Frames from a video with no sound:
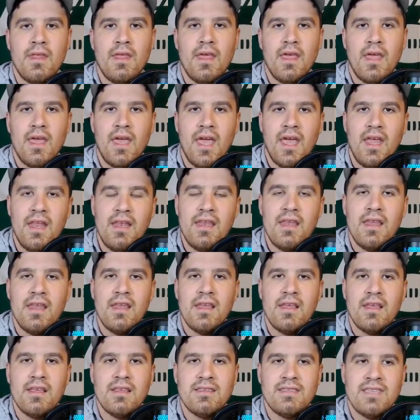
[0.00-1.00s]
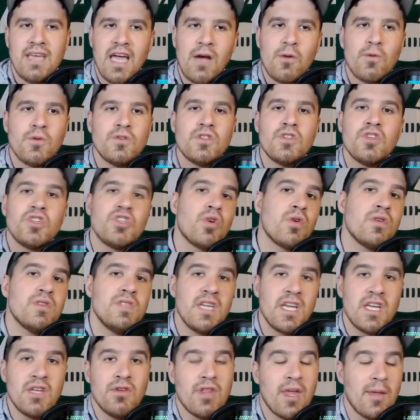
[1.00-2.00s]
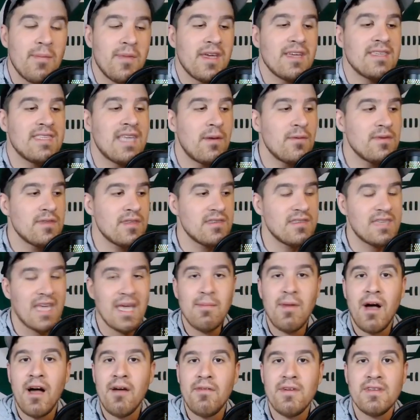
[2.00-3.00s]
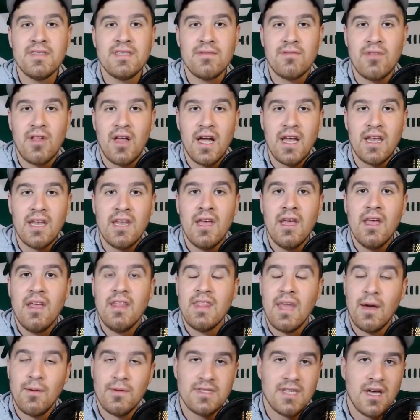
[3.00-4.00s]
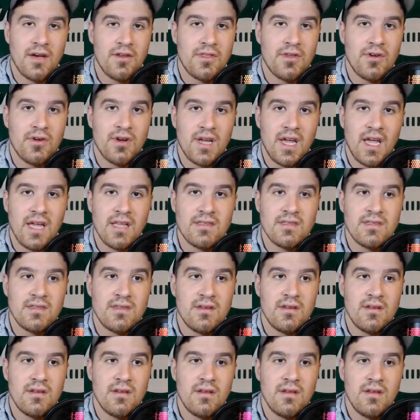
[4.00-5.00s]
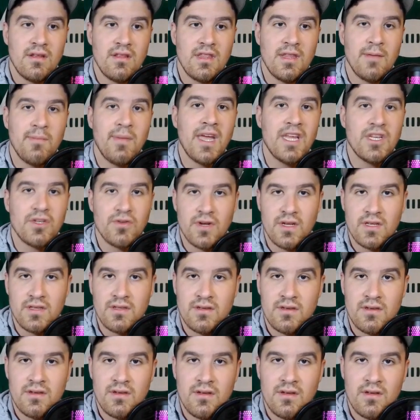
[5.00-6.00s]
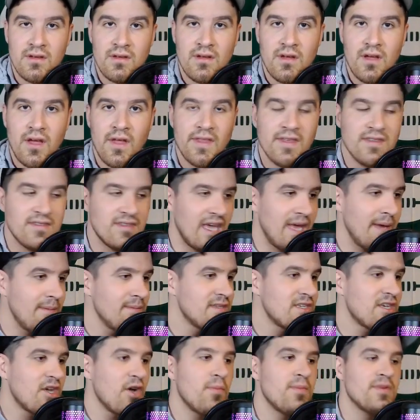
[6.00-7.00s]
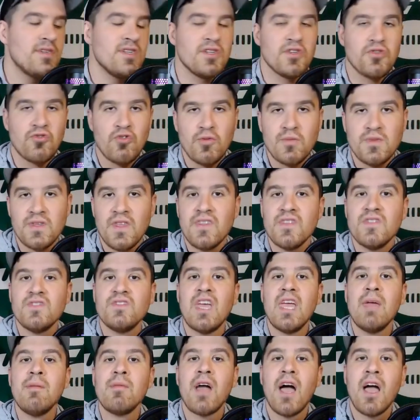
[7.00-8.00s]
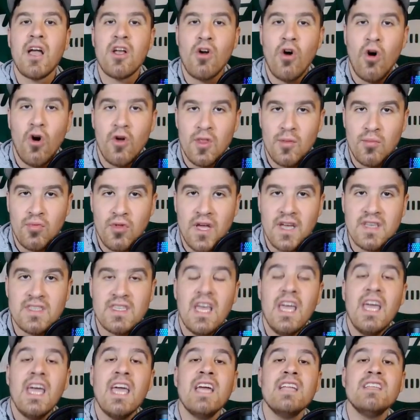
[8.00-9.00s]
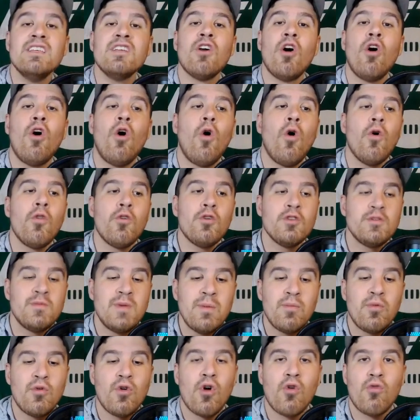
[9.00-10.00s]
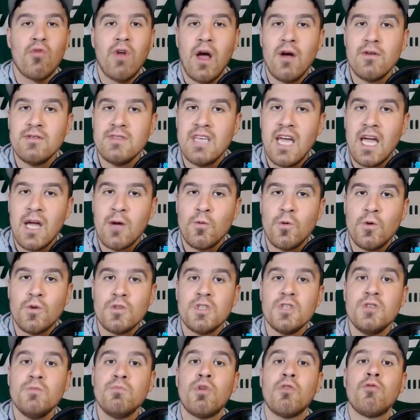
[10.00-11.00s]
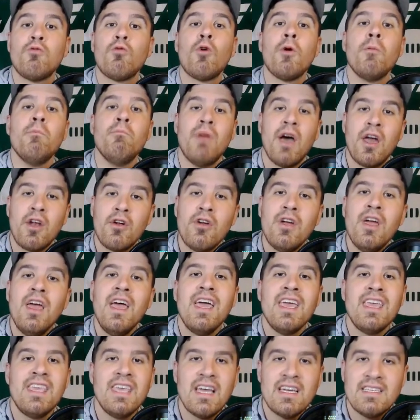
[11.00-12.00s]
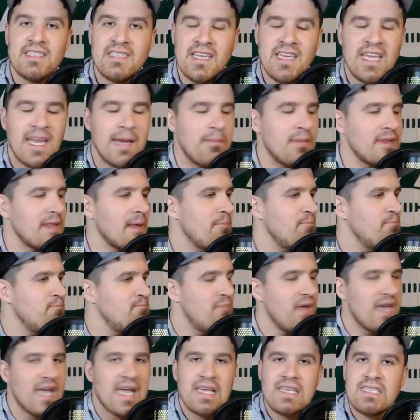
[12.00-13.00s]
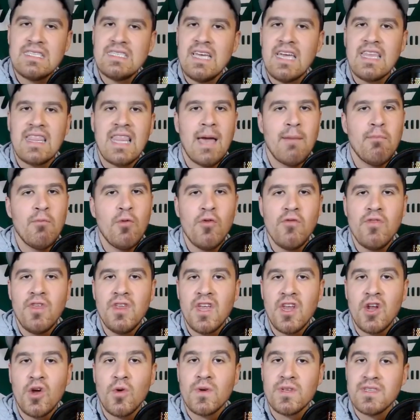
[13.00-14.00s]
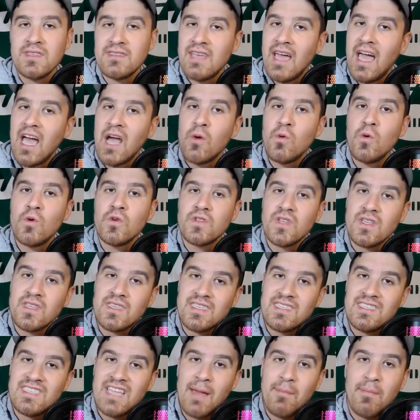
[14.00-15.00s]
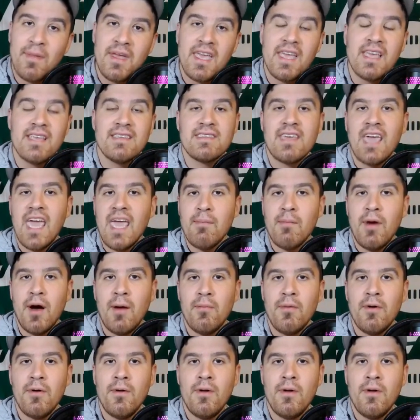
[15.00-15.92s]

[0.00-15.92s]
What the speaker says: And Zach Wilson just showed us he can do that because that was the same offensive line that was out there against the Patriots and the same skill position groups and the same guy calling the plays. And did all those people around Zach Wilson perform better? Yes, they did. But the biggest thing that moved the needle was Zach Wilson stepping his game up.